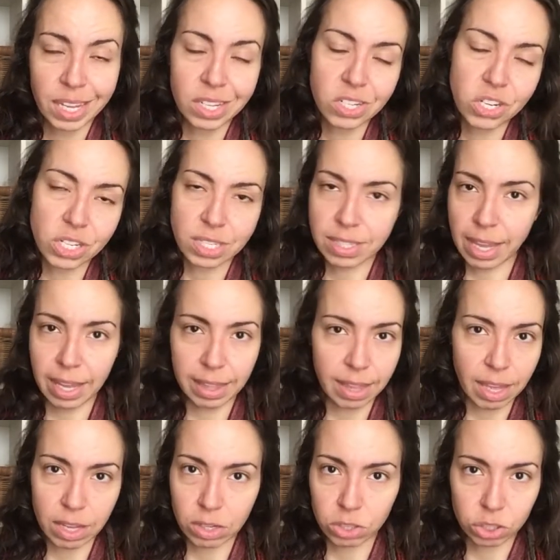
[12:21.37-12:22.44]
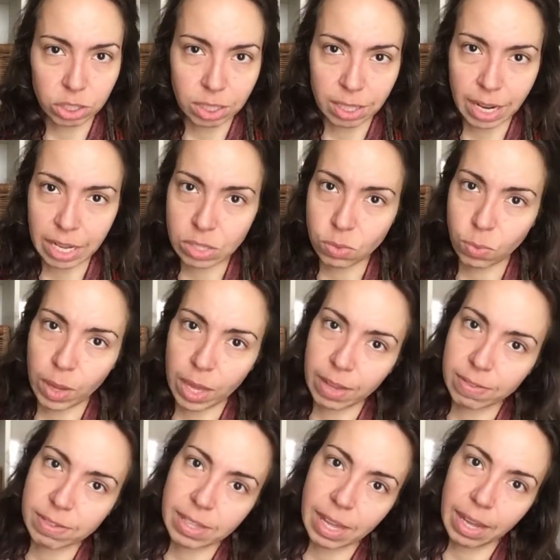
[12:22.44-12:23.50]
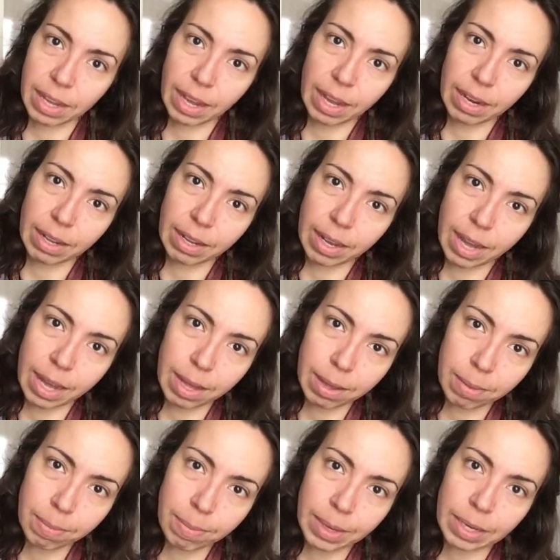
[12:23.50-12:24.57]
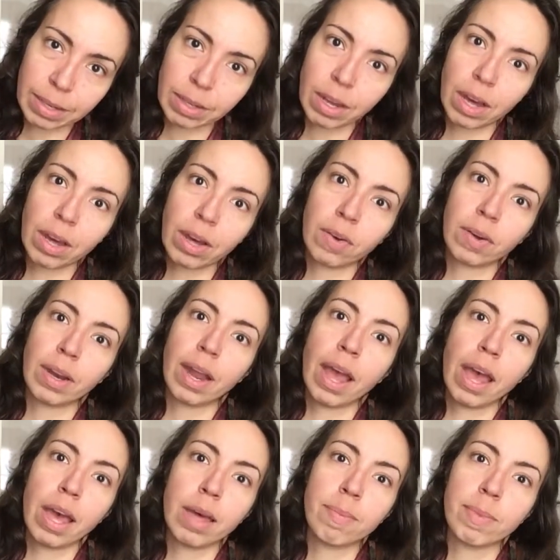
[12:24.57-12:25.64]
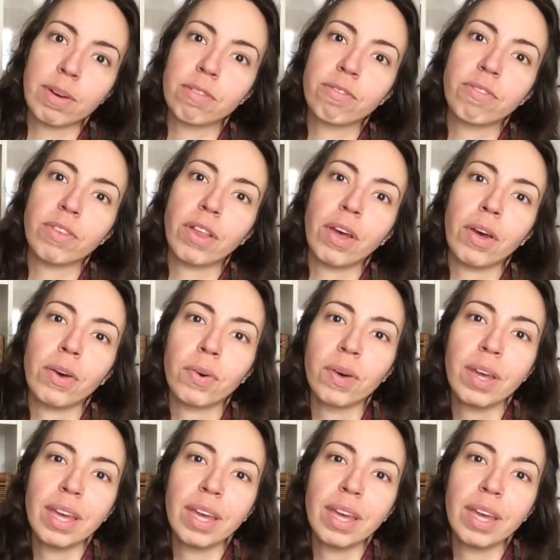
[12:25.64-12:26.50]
Just like the ocean has waves that kind of come and go and ebb and flow,